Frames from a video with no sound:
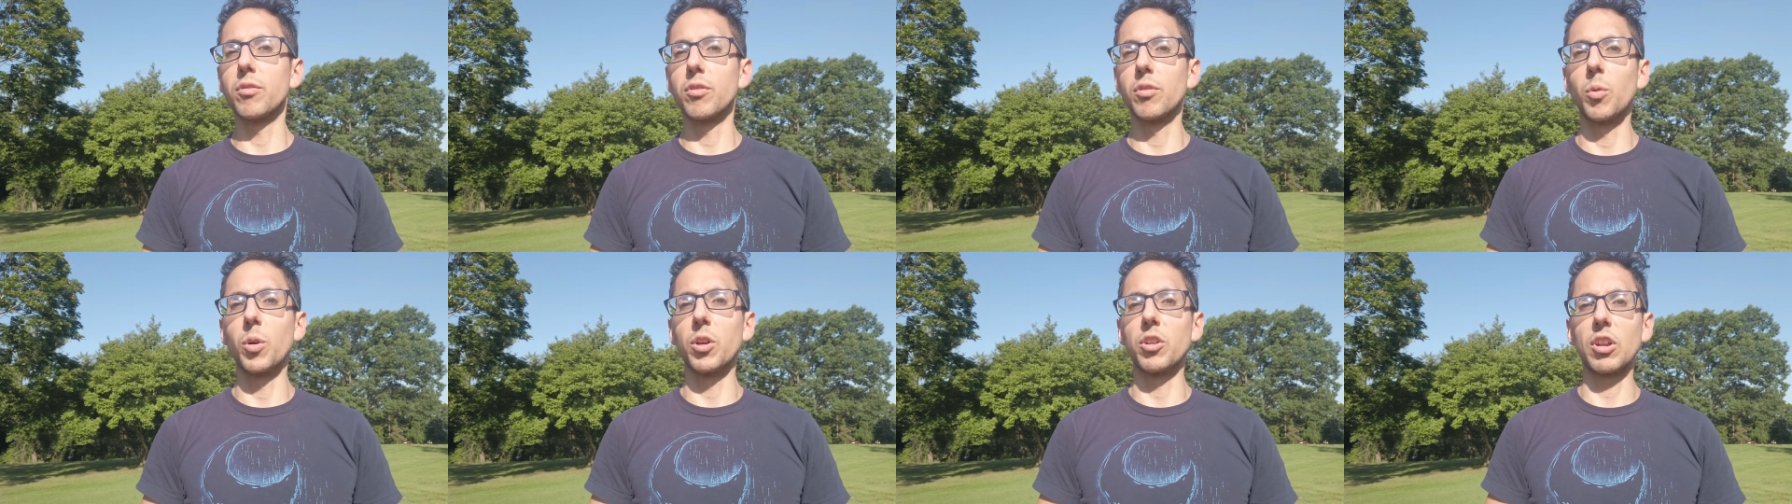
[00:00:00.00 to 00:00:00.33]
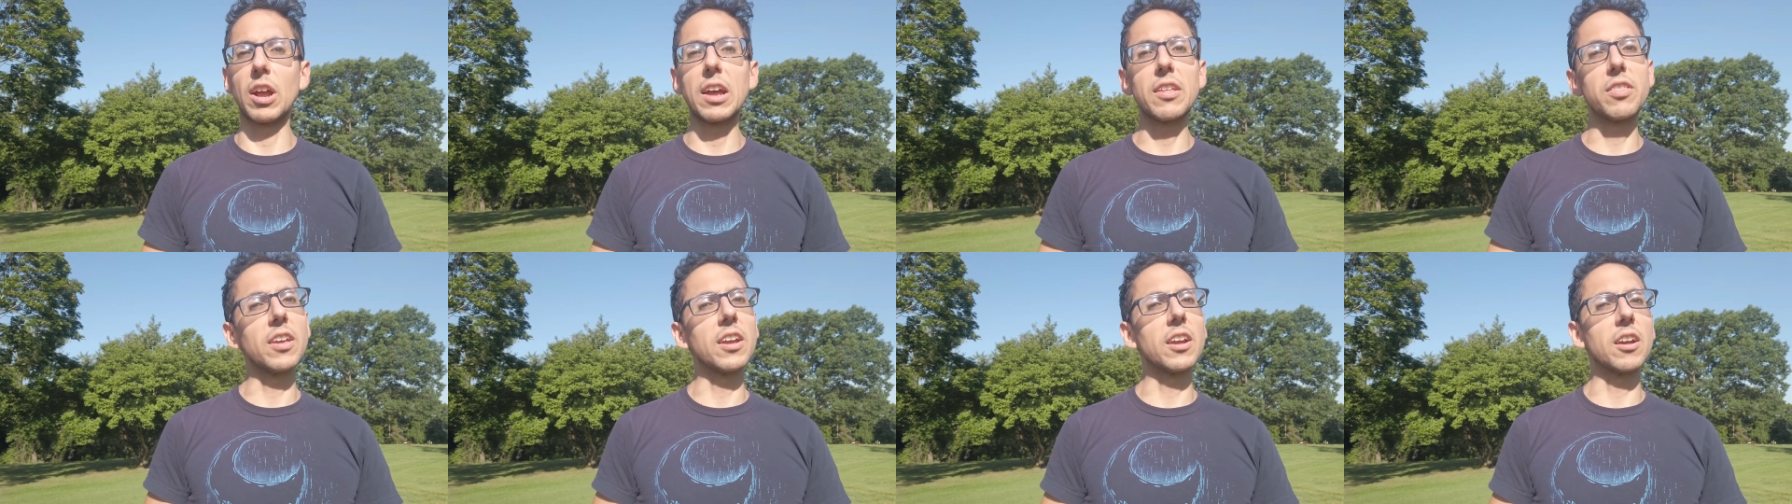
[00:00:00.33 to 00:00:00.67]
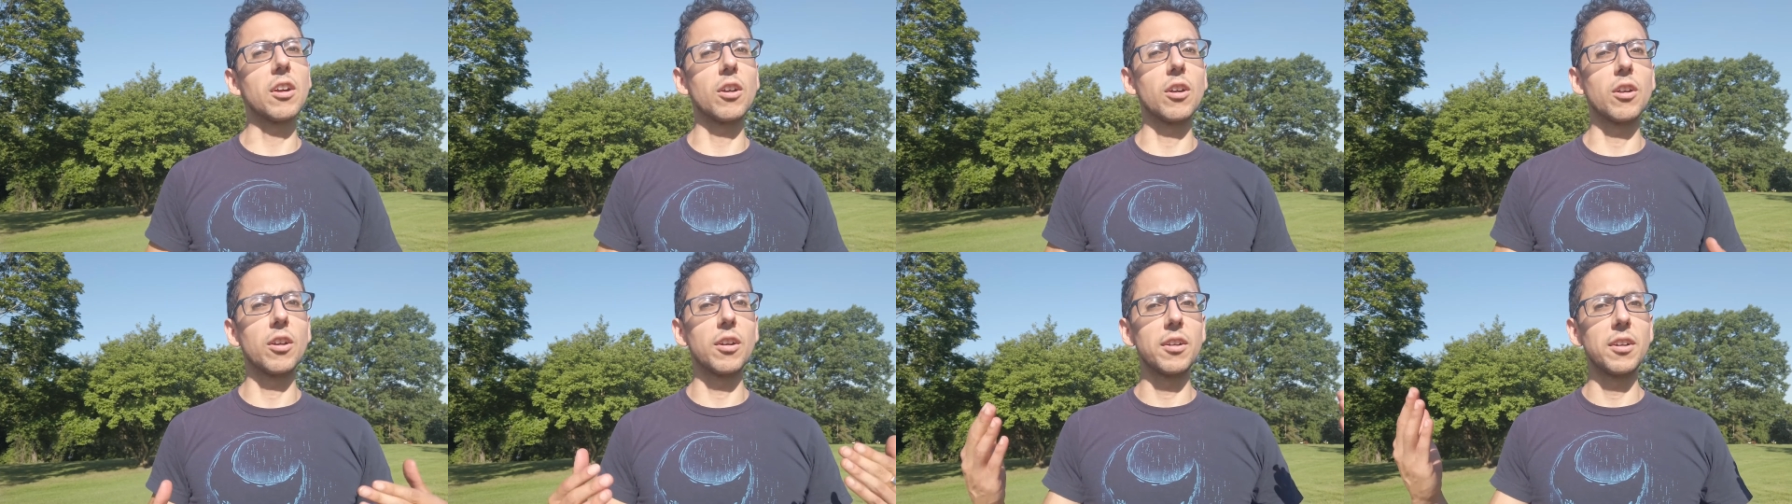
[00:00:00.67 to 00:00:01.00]
which I think
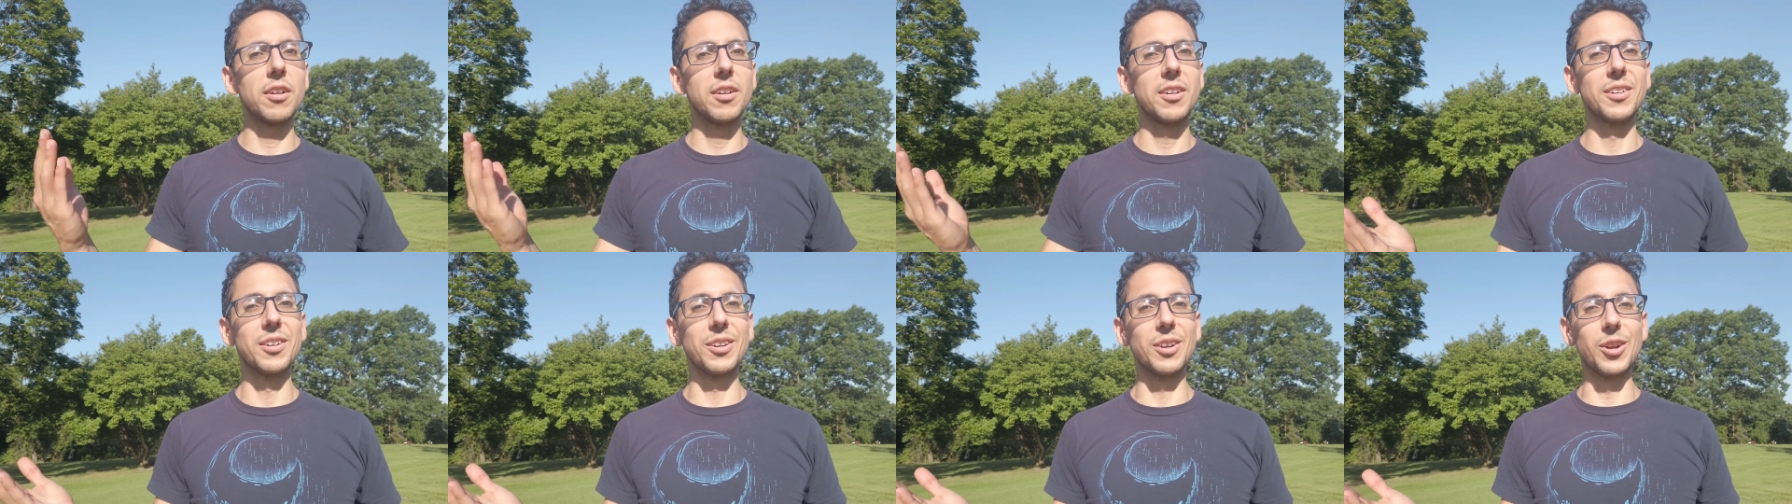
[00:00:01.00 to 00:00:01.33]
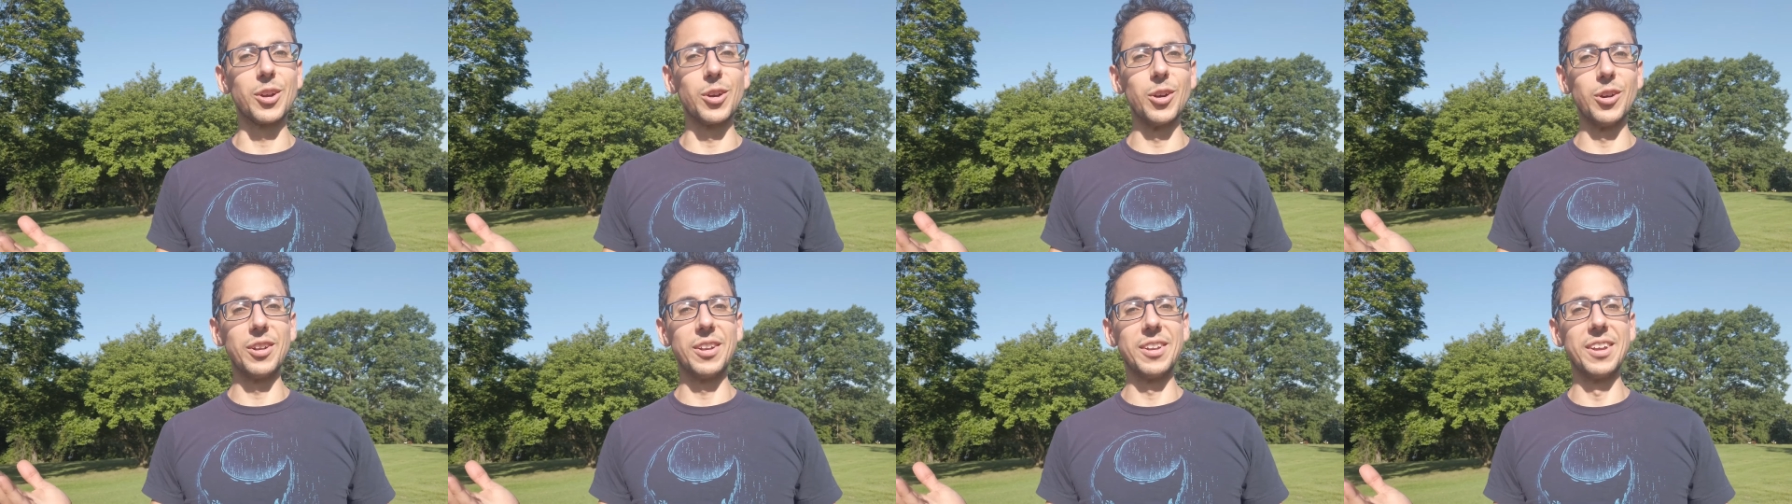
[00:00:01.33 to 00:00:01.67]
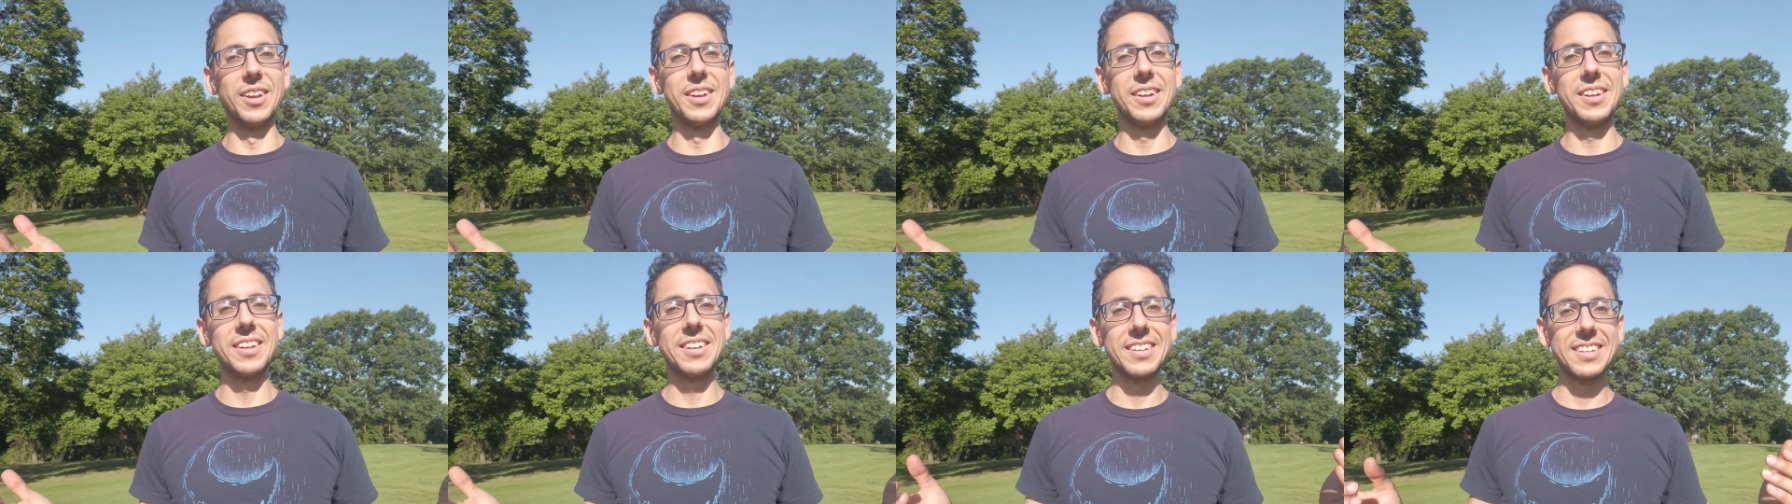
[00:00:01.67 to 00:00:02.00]
are good
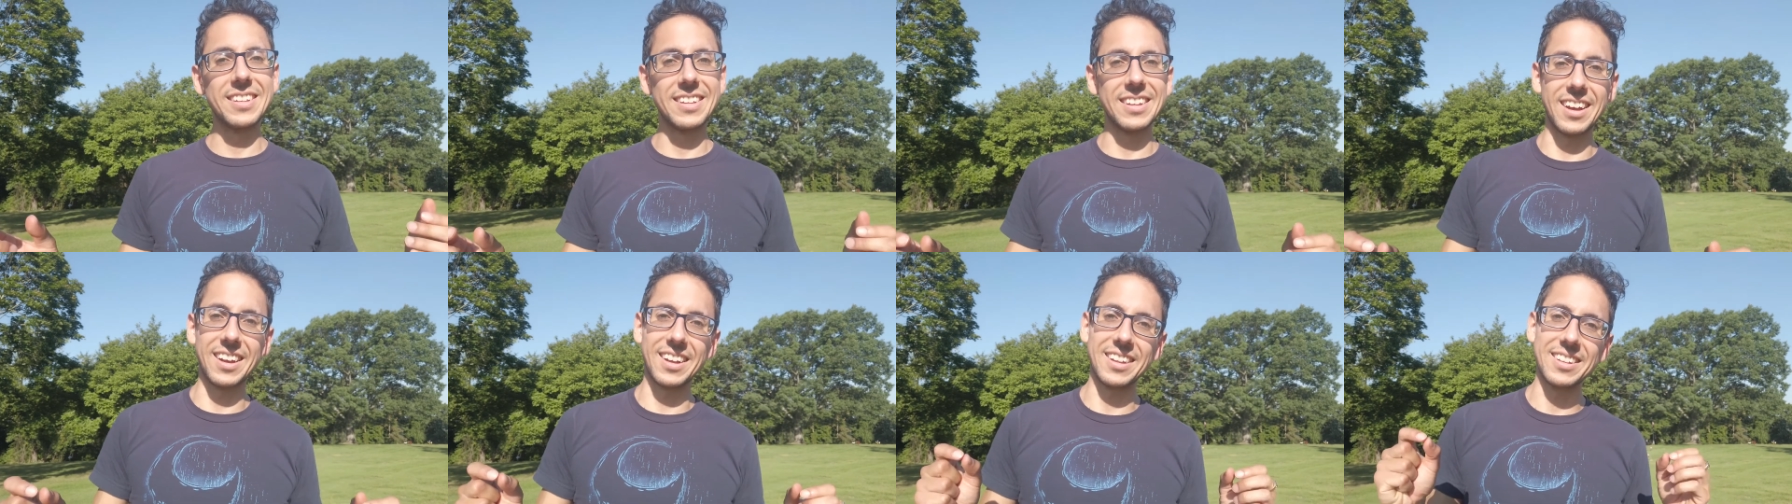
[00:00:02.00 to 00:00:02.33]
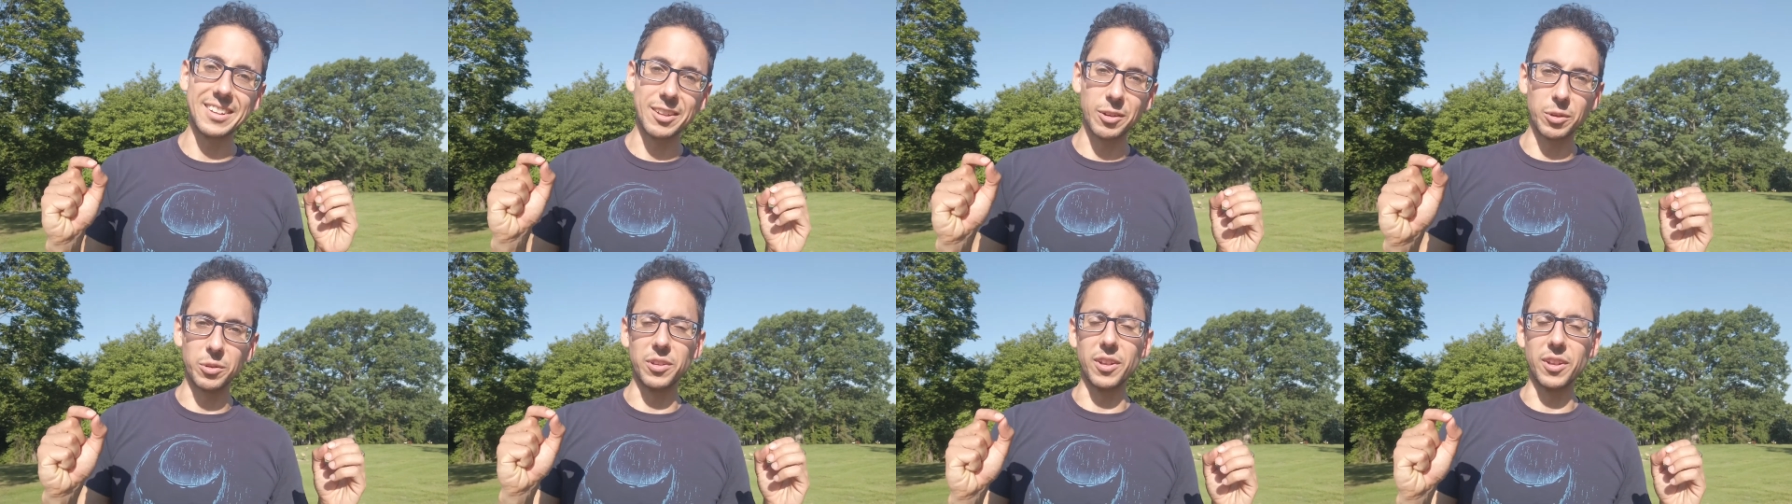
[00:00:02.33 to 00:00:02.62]
little